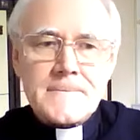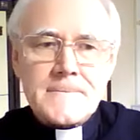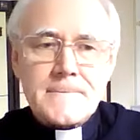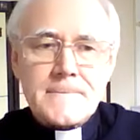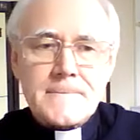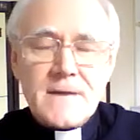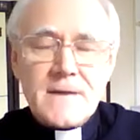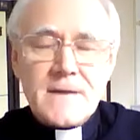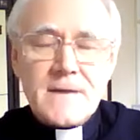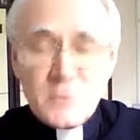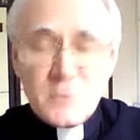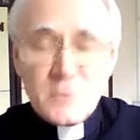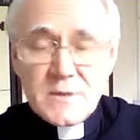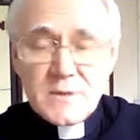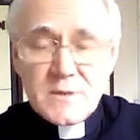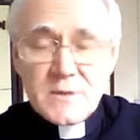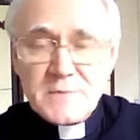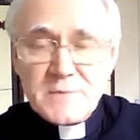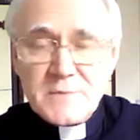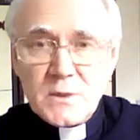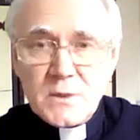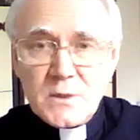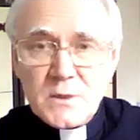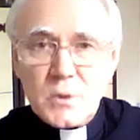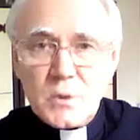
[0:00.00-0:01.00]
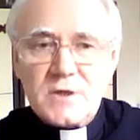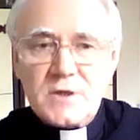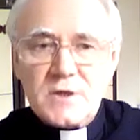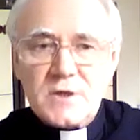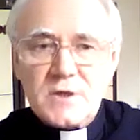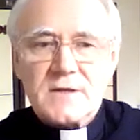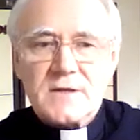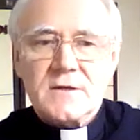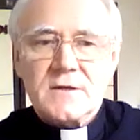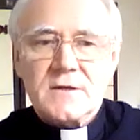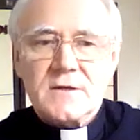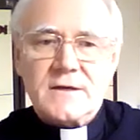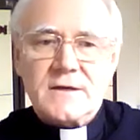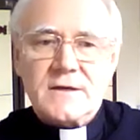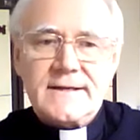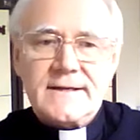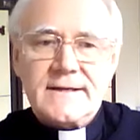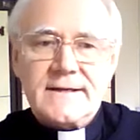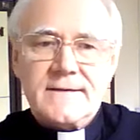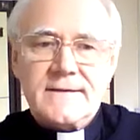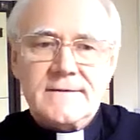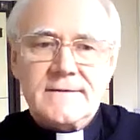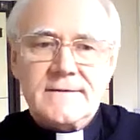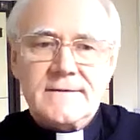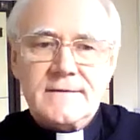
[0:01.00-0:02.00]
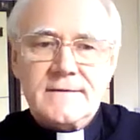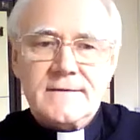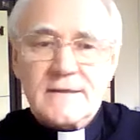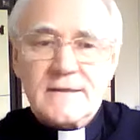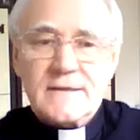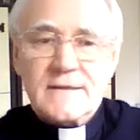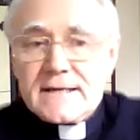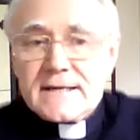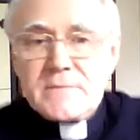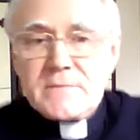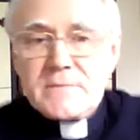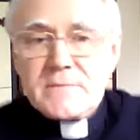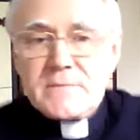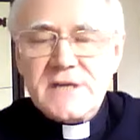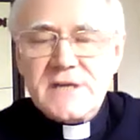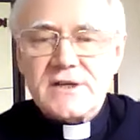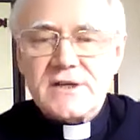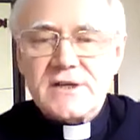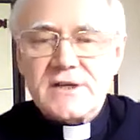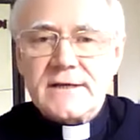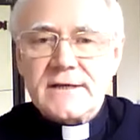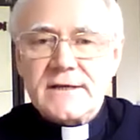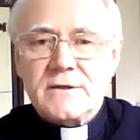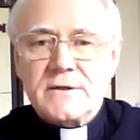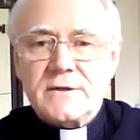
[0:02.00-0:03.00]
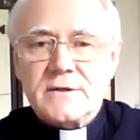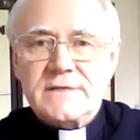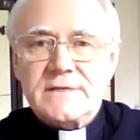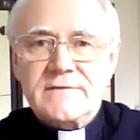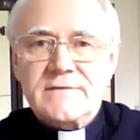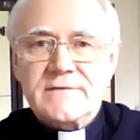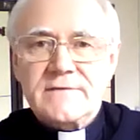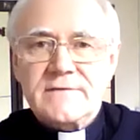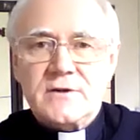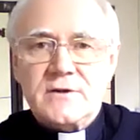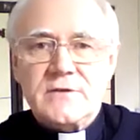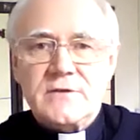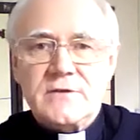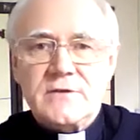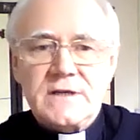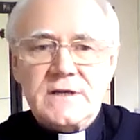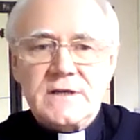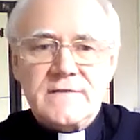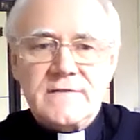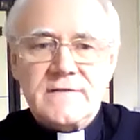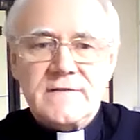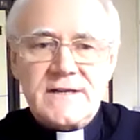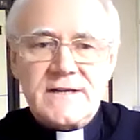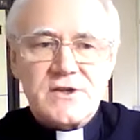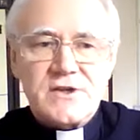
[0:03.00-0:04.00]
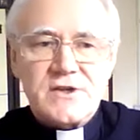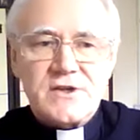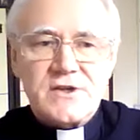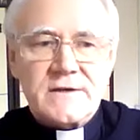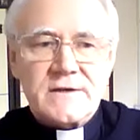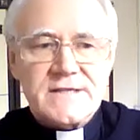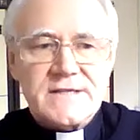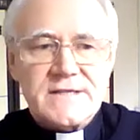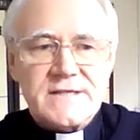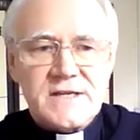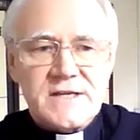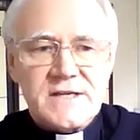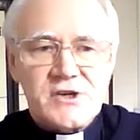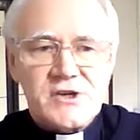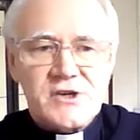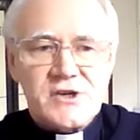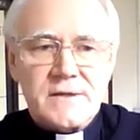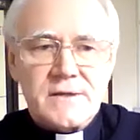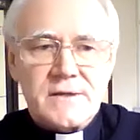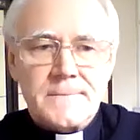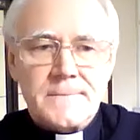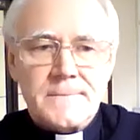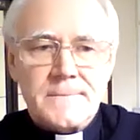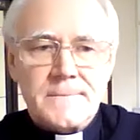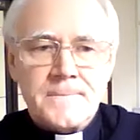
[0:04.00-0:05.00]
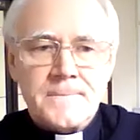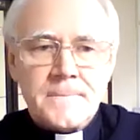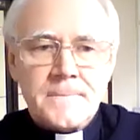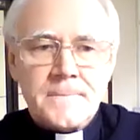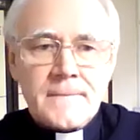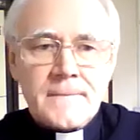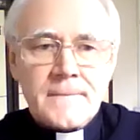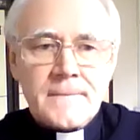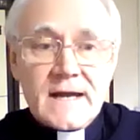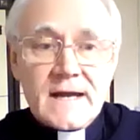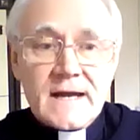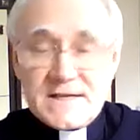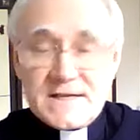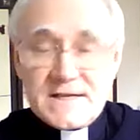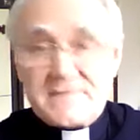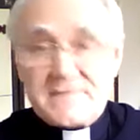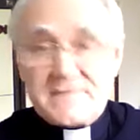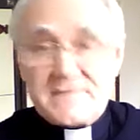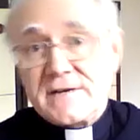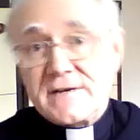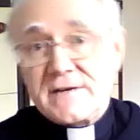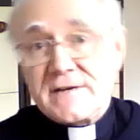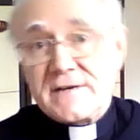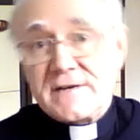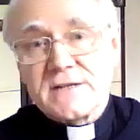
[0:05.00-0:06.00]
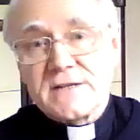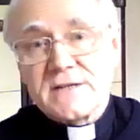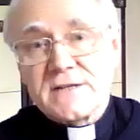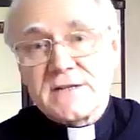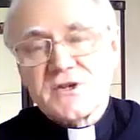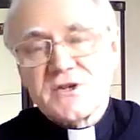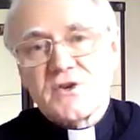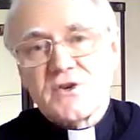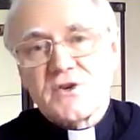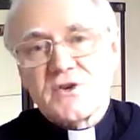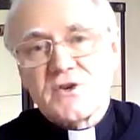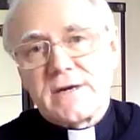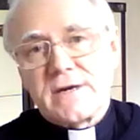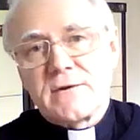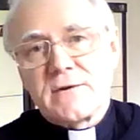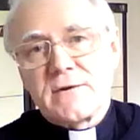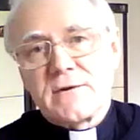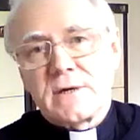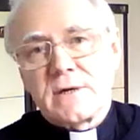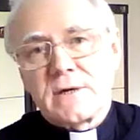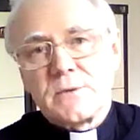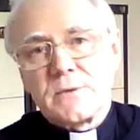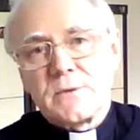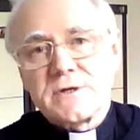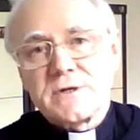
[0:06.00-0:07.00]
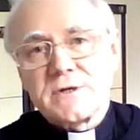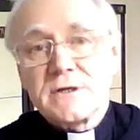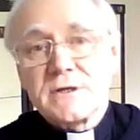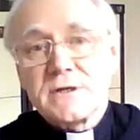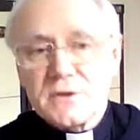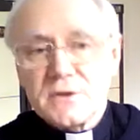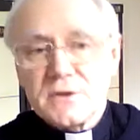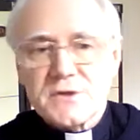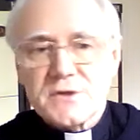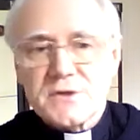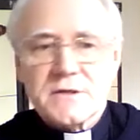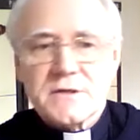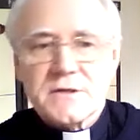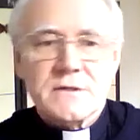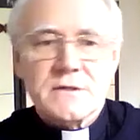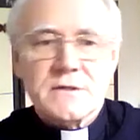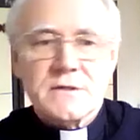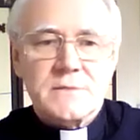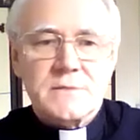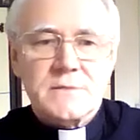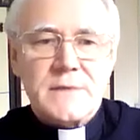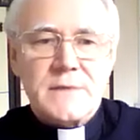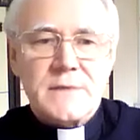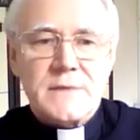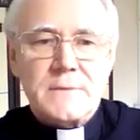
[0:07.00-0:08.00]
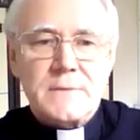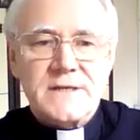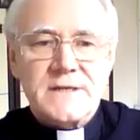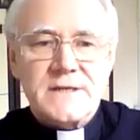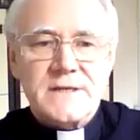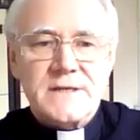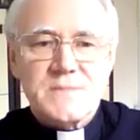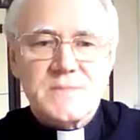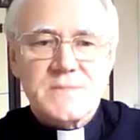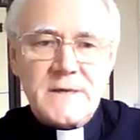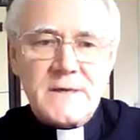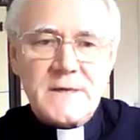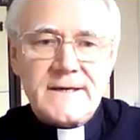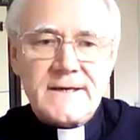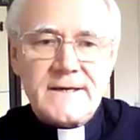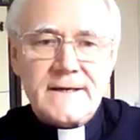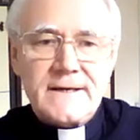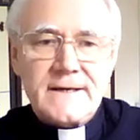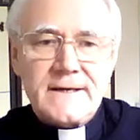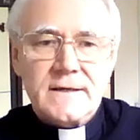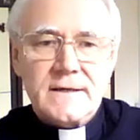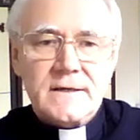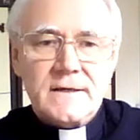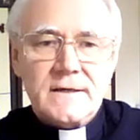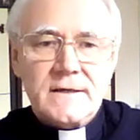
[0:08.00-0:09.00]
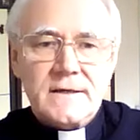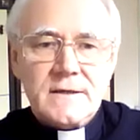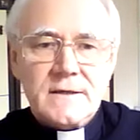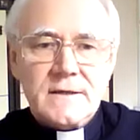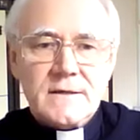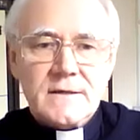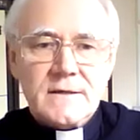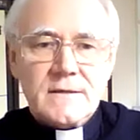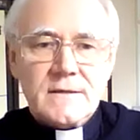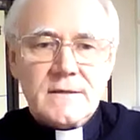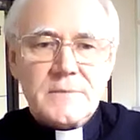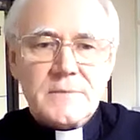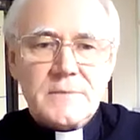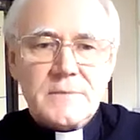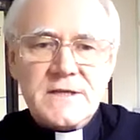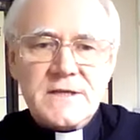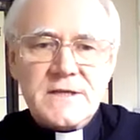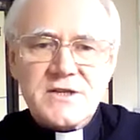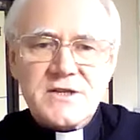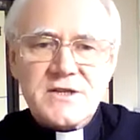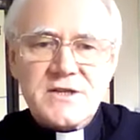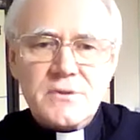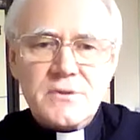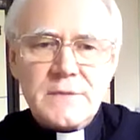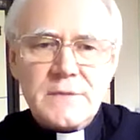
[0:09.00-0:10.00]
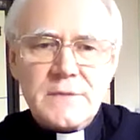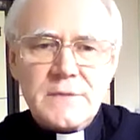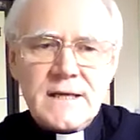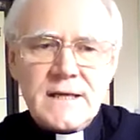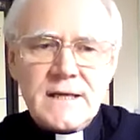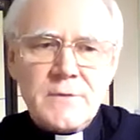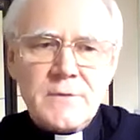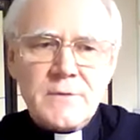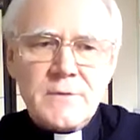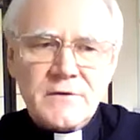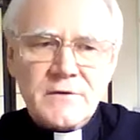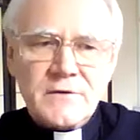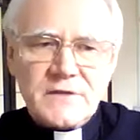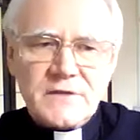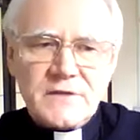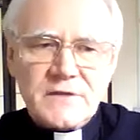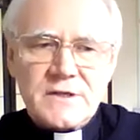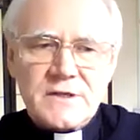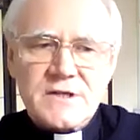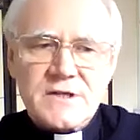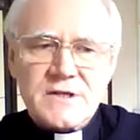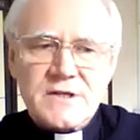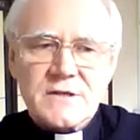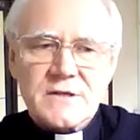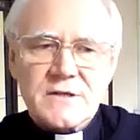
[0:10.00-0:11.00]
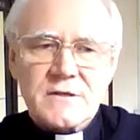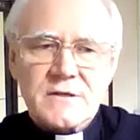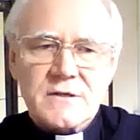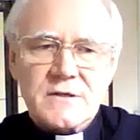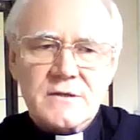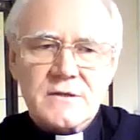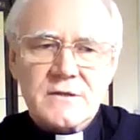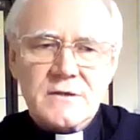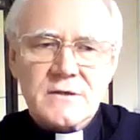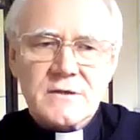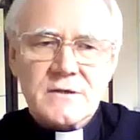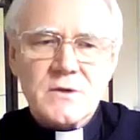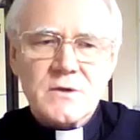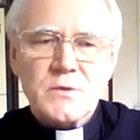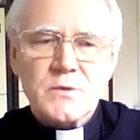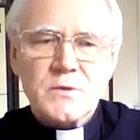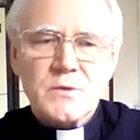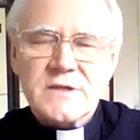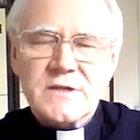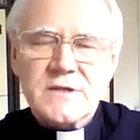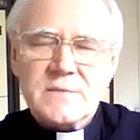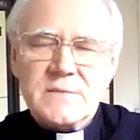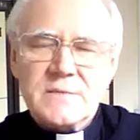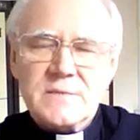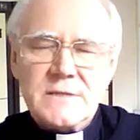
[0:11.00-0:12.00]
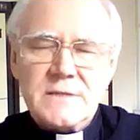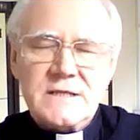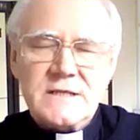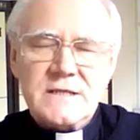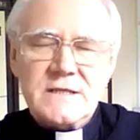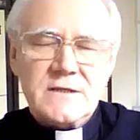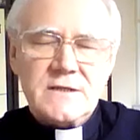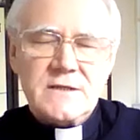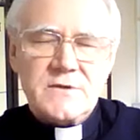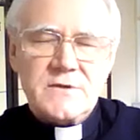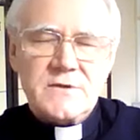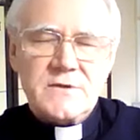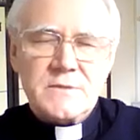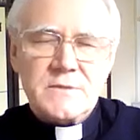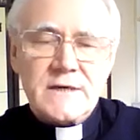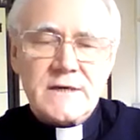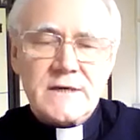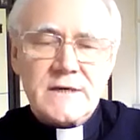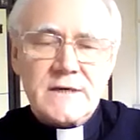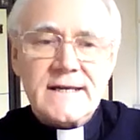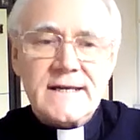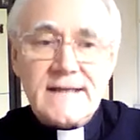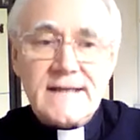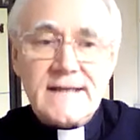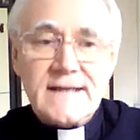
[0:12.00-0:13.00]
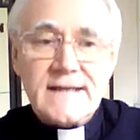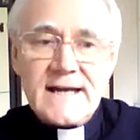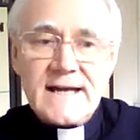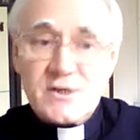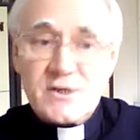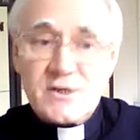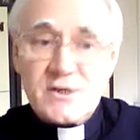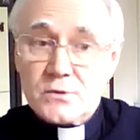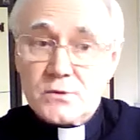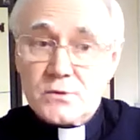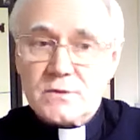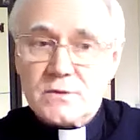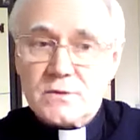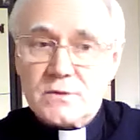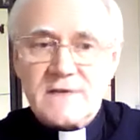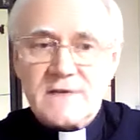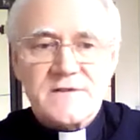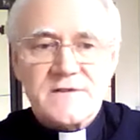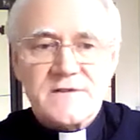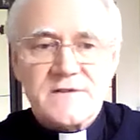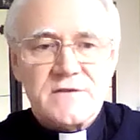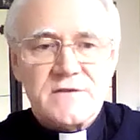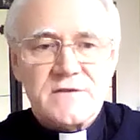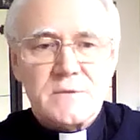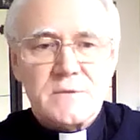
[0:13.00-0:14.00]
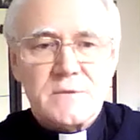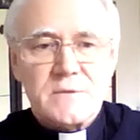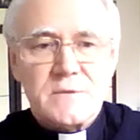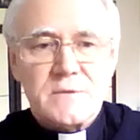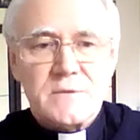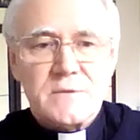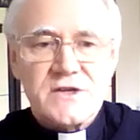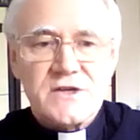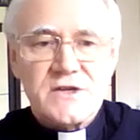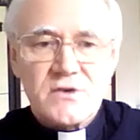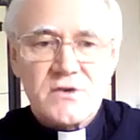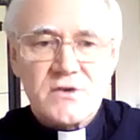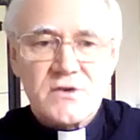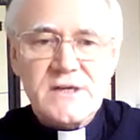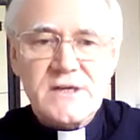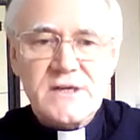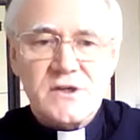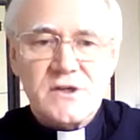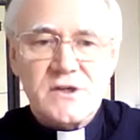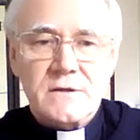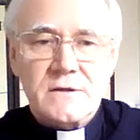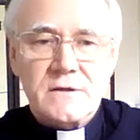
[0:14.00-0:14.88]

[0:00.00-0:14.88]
I've always been a workaholic and I immediately got involved in evangelization. As a finance trainer, I was used to public speaking, but it soon became obvious that God wanted me to use my natural gifts of administration